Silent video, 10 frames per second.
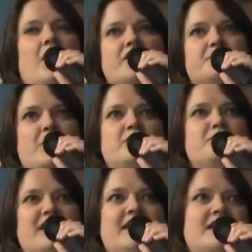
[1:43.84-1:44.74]
I suppose
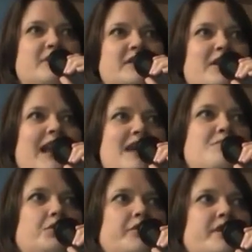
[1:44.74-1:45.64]
medium is a
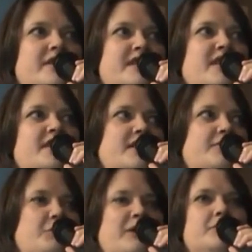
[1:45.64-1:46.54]
label that is easy
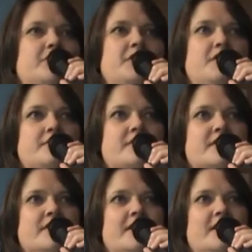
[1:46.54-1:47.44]
for people to use,
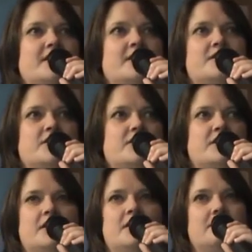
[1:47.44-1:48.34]
isn't it? It's
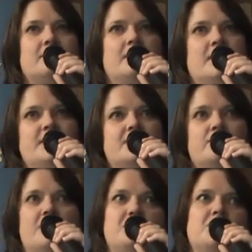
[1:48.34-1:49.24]
just a
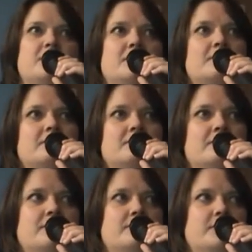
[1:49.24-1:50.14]
description
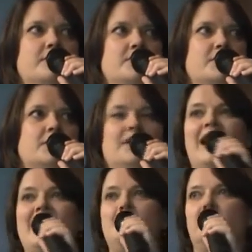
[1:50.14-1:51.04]
to
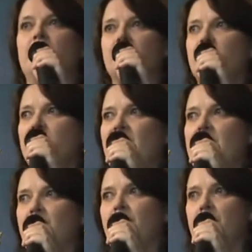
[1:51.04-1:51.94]
label a group of
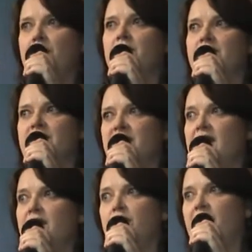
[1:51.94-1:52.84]
people who can
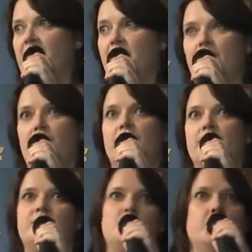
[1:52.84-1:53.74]
see or hear
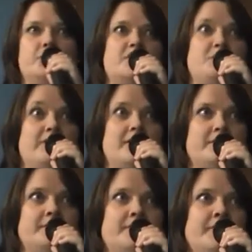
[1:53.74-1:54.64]
or talk to spirit.